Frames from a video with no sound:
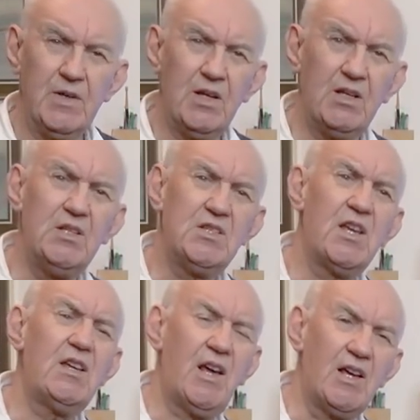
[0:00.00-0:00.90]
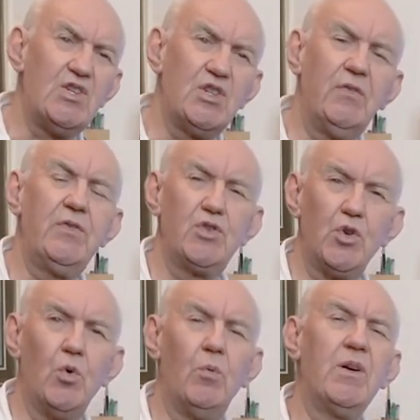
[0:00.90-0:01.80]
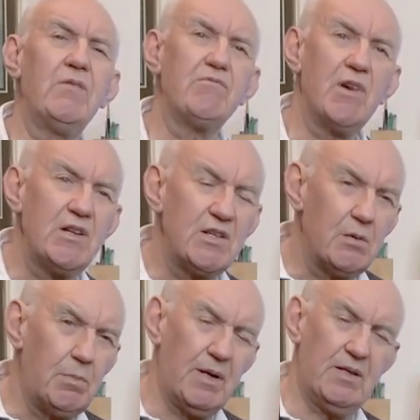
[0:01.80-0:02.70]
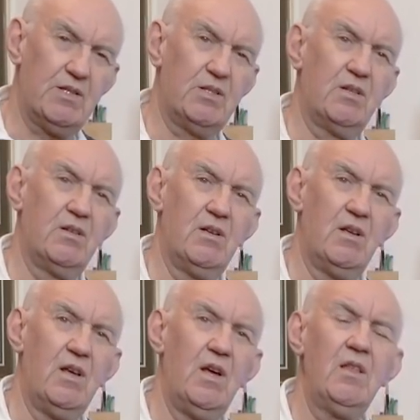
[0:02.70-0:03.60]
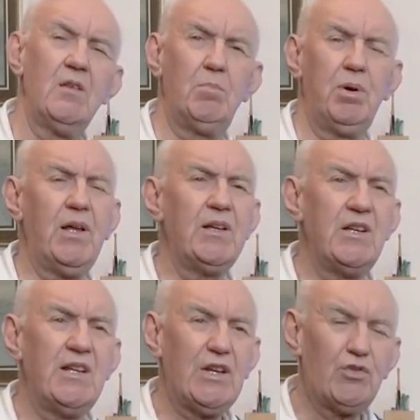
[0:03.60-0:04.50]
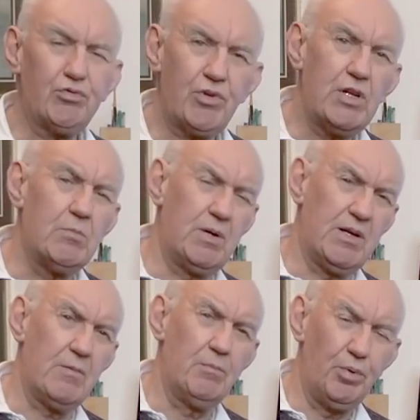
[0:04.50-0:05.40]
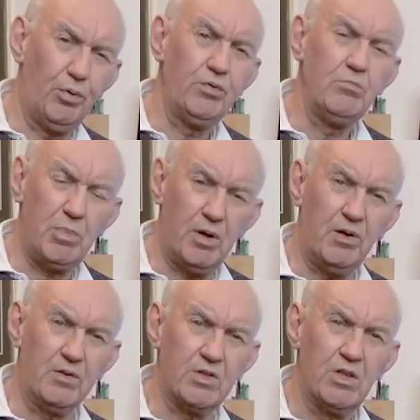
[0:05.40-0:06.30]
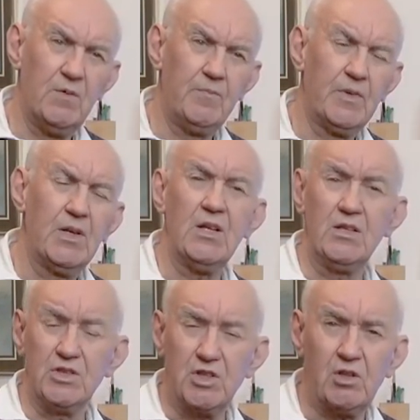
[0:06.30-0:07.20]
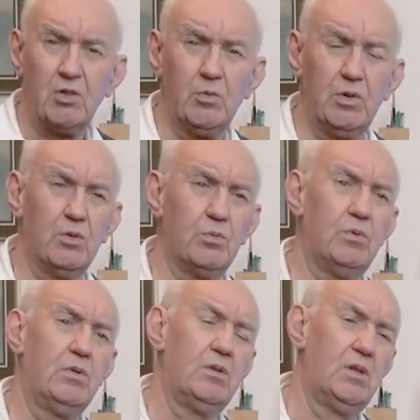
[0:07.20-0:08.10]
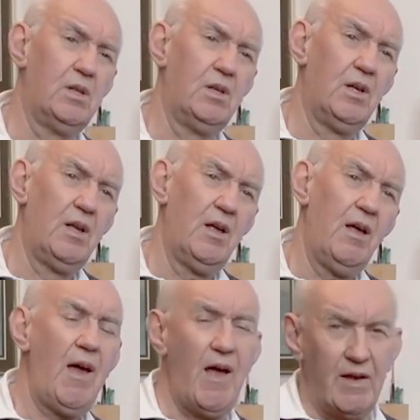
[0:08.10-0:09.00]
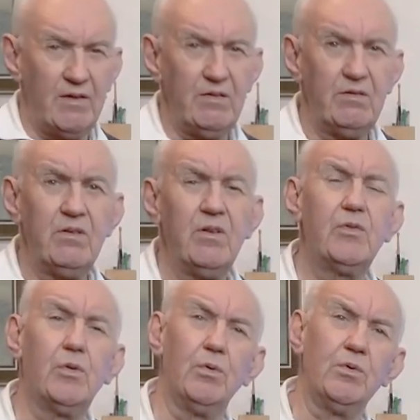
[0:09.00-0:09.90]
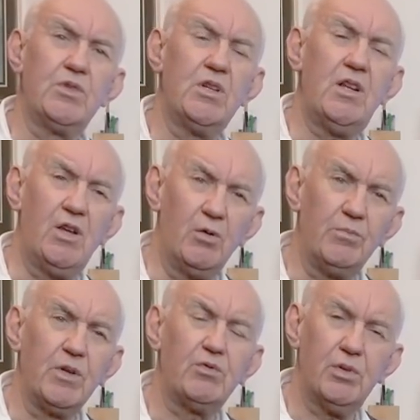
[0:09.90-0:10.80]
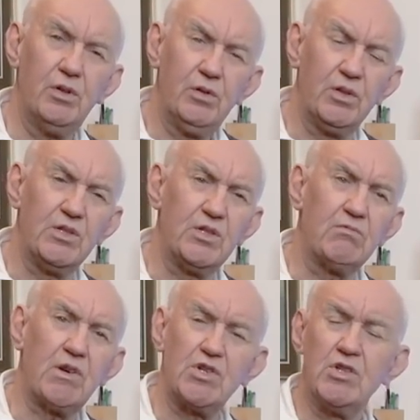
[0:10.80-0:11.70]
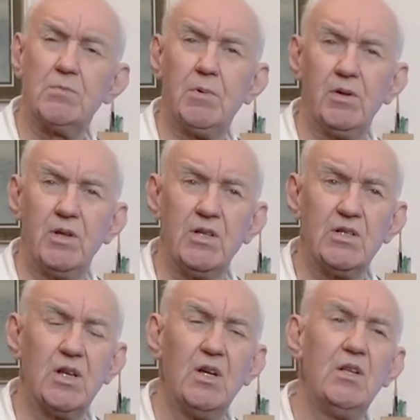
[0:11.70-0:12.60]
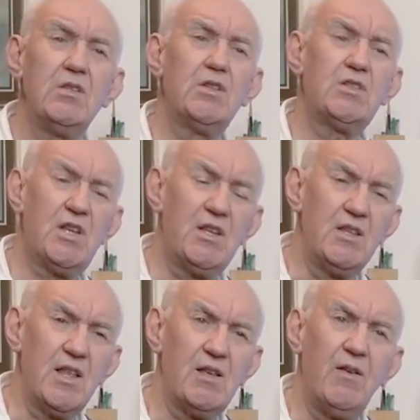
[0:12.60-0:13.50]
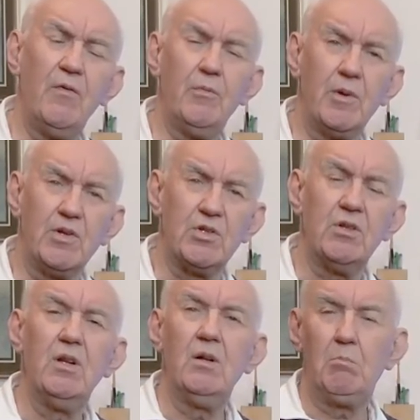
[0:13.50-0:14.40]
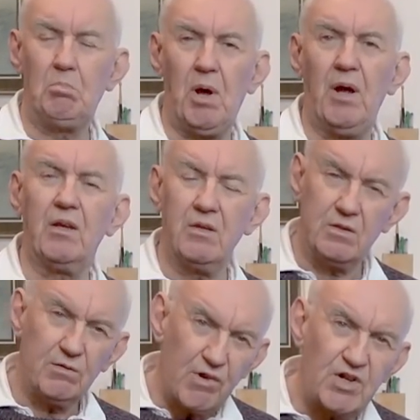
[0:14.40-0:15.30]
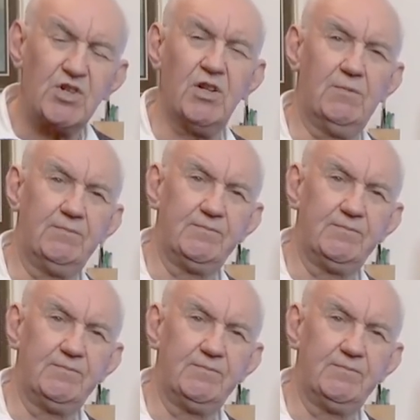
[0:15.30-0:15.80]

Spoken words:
It is our HF shortwave radio bands that played an incredibly important part in the Second World War, and of course it helped the Krogers, the Russian spies, to send their information back to Russia.